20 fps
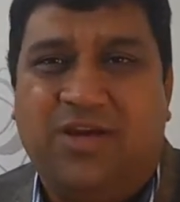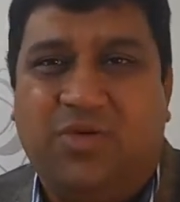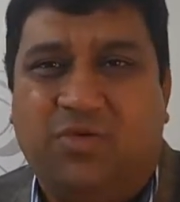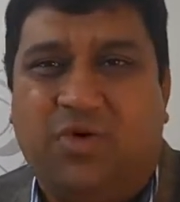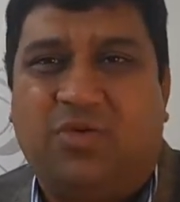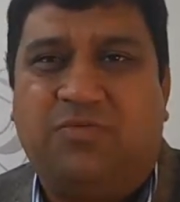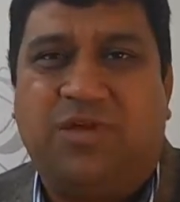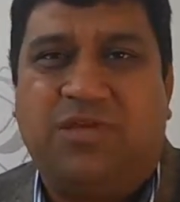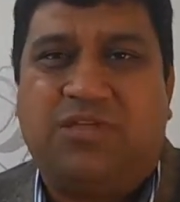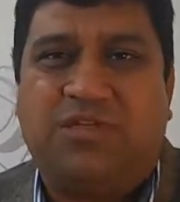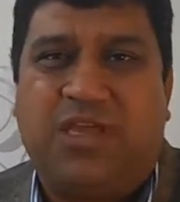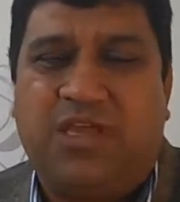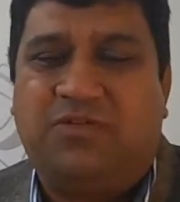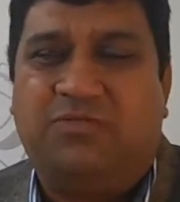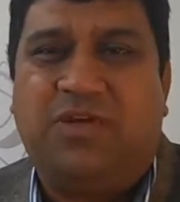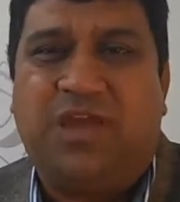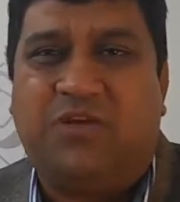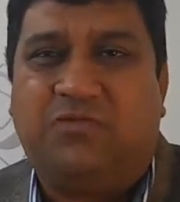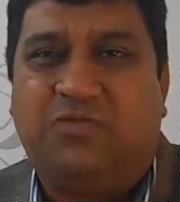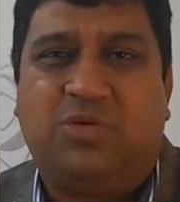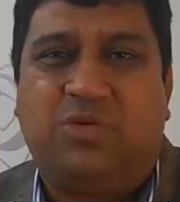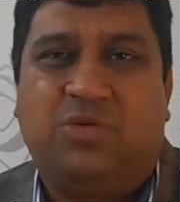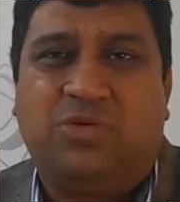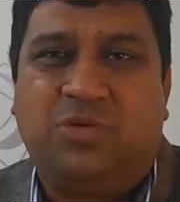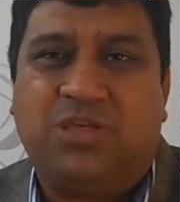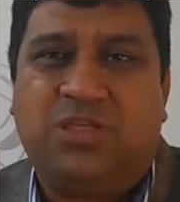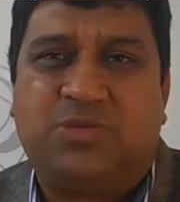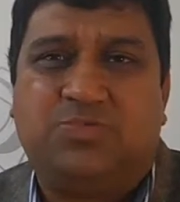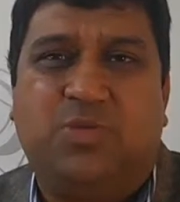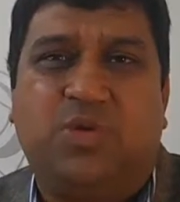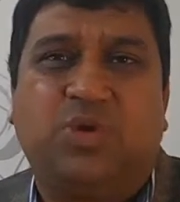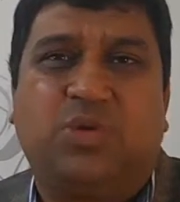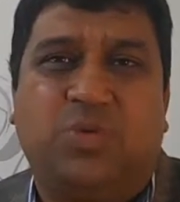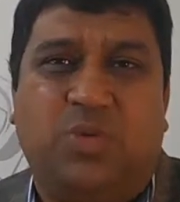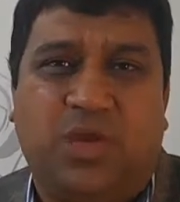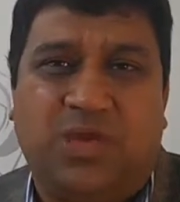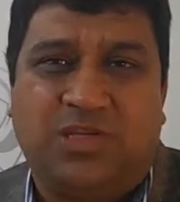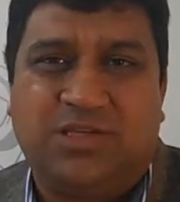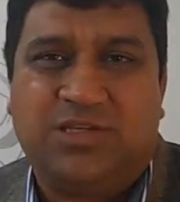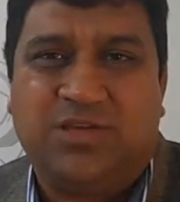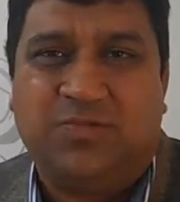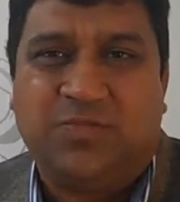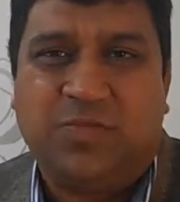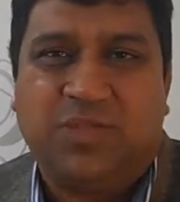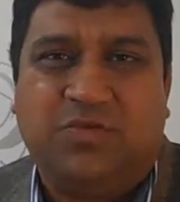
What we are saying, it's both ways.